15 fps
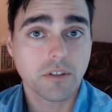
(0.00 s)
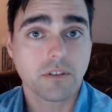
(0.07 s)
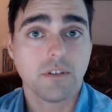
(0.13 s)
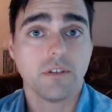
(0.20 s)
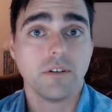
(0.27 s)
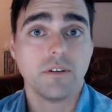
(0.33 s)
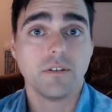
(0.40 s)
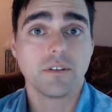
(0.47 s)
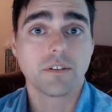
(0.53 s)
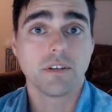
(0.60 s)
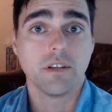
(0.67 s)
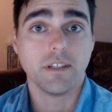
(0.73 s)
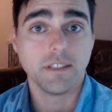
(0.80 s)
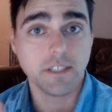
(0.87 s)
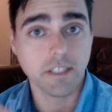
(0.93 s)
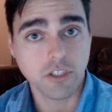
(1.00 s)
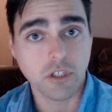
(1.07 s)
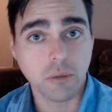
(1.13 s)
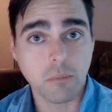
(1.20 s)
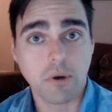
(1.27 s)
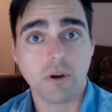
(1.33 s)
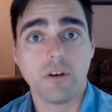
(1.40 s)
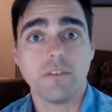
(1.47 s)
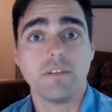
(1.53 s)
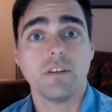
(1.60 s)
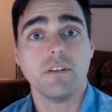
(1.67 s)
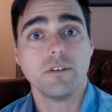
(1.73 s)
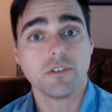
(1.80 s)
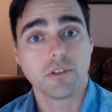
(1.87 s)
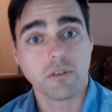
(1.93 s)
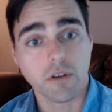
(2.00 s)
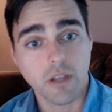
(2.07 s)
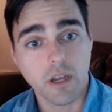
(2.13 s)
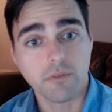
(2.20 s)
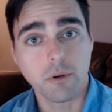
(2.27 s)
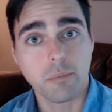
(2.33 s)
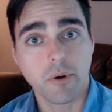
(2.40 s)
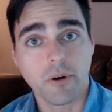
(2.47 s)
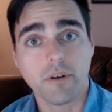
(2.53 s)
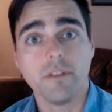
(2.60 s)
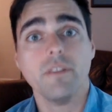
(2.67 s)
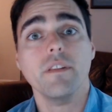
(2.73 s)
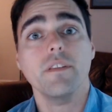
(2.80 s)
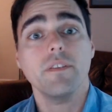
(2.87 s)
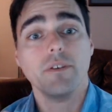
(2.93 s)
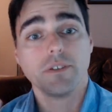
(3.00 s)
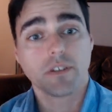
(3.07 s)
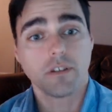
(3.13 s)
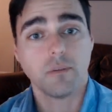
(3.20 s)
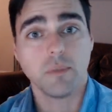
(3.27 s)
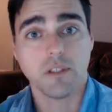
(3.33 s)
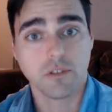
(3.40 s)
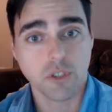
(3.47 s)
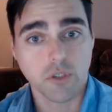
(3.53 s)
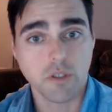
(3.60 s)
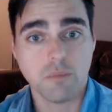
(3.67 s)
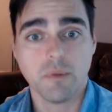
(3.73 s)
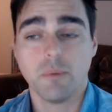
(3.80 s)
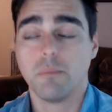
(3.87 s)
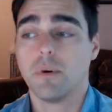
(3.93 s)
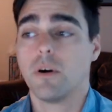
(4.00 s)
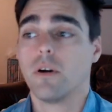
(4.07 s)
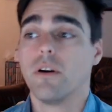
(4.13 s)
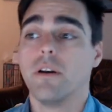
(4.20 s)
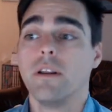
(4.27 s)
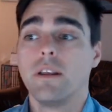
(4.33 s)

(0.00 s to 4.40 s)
There's the addiction part, then there's the recovery part, and then there's going to be the treatment part.